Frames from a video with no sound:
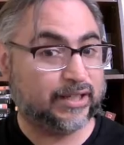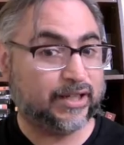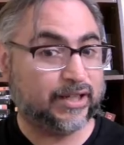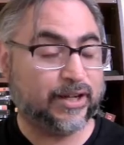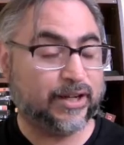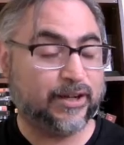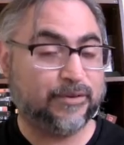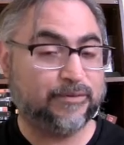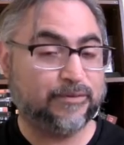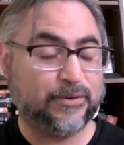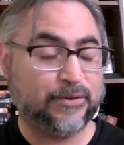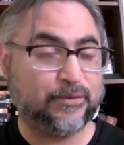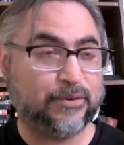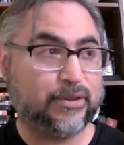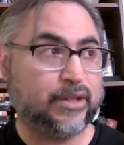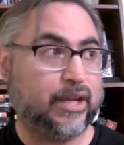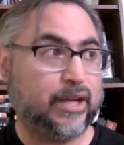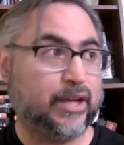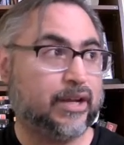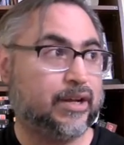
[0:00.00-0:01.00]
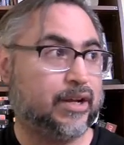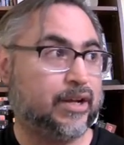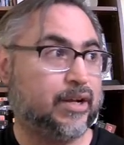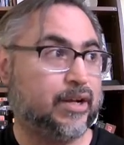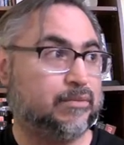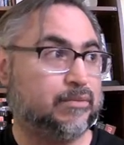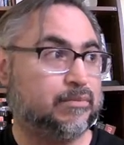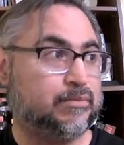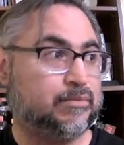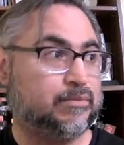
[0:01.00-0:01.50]
of different like
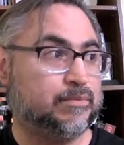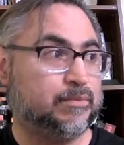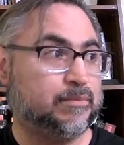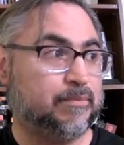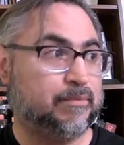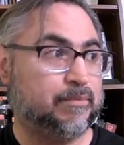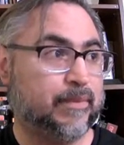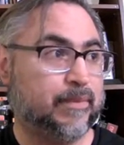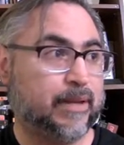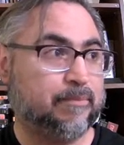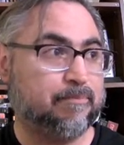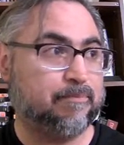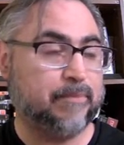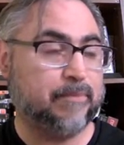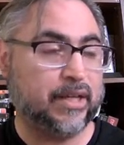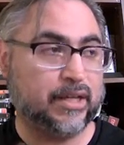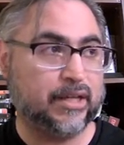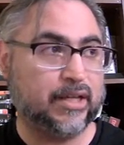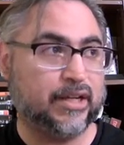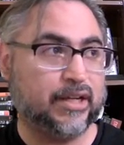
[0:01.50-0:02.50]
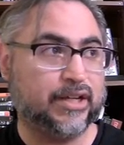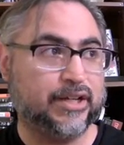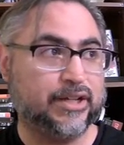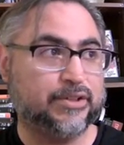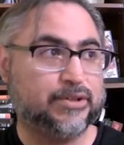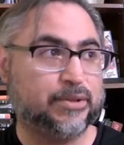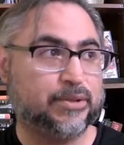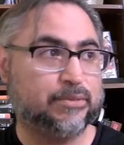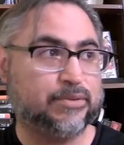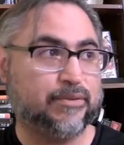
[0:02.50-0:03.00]
media in
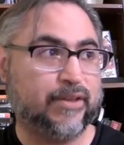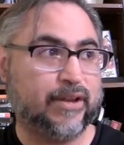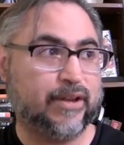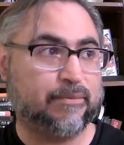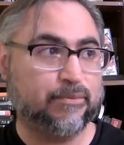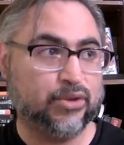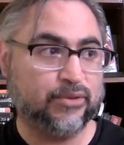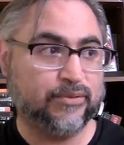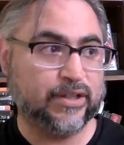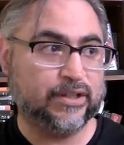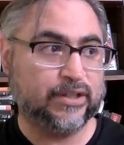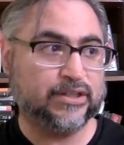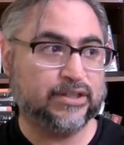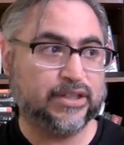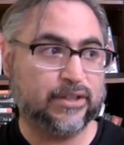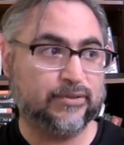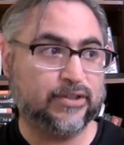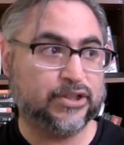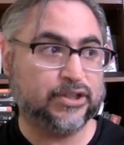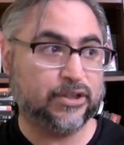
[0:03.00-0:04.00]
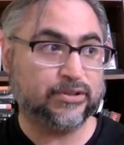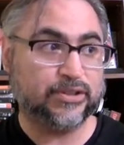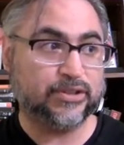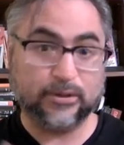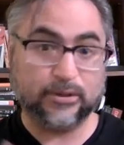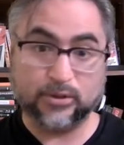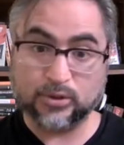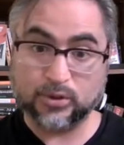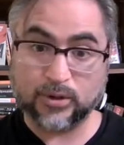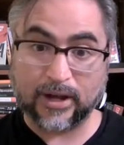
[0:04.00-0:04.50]
terms of like movies, TV shows. They
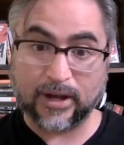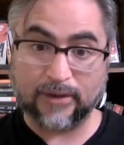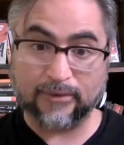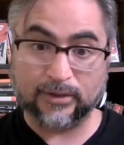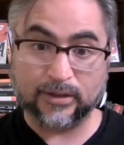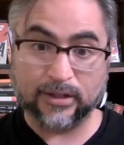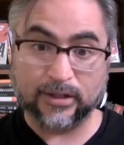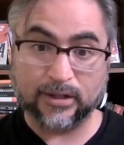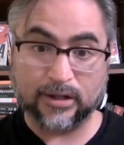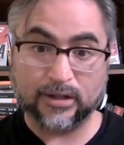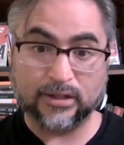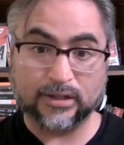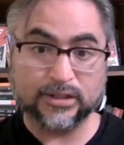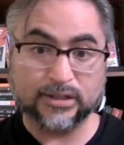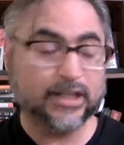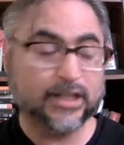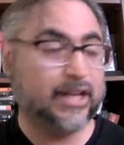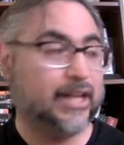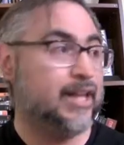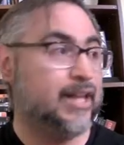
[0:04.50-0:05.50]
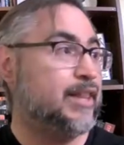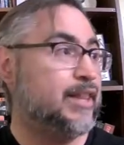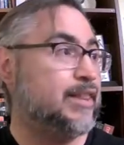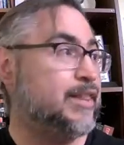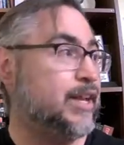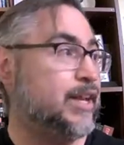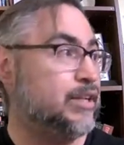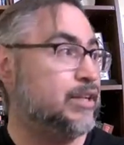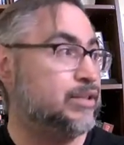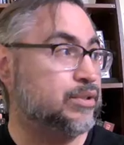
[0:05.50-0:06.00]
do travel logs.
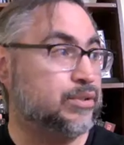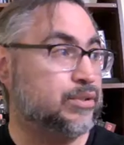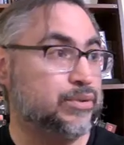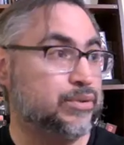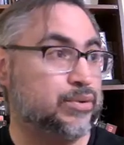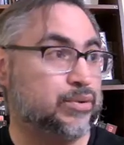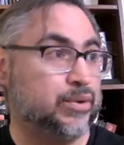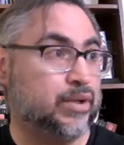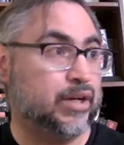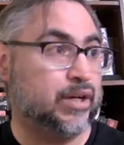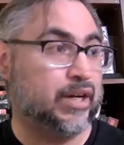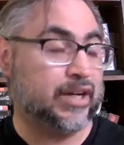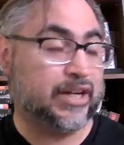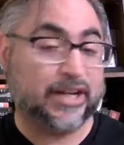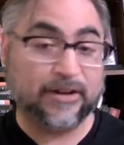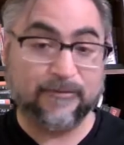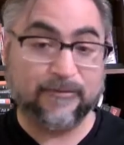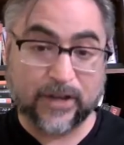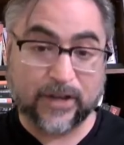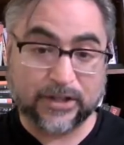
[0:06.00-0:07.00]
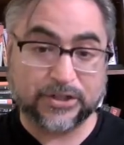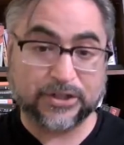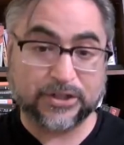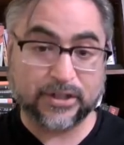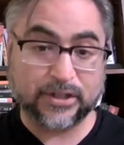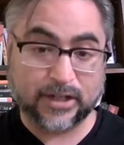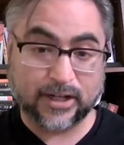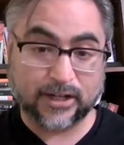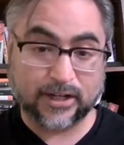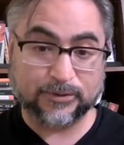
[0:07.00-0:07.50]
They do
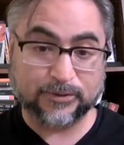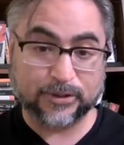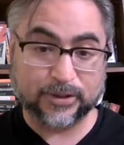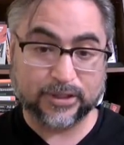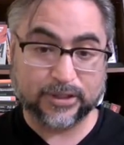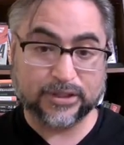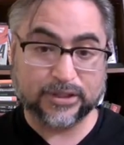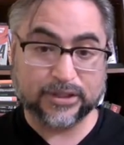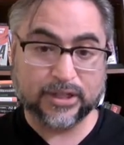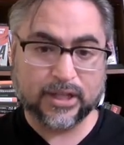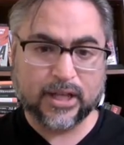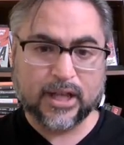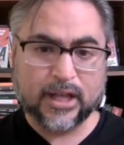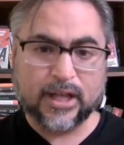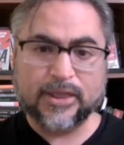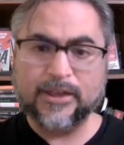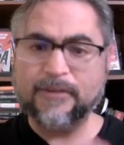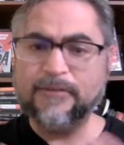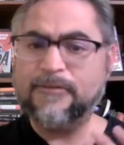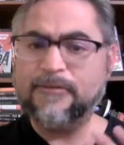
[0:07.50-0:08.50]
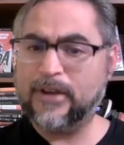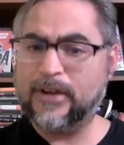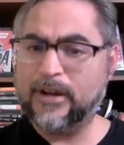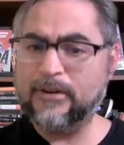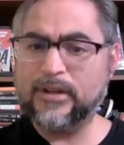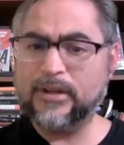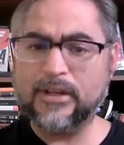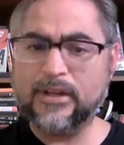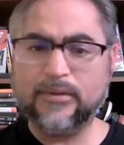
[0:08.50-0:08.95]
convention coverage. They're very